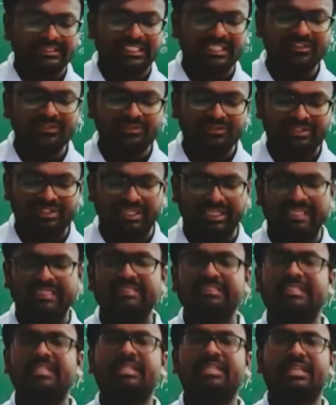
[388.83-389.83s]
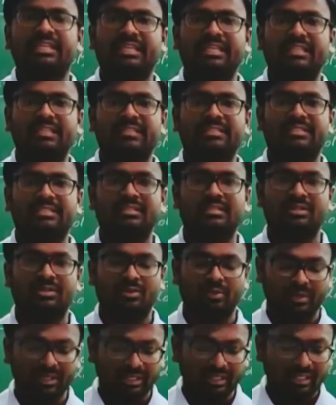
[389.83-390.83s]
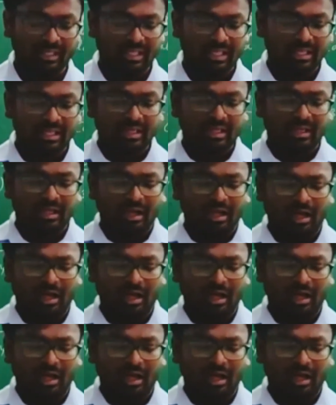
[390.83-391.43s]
Skiff's reagent is, okay,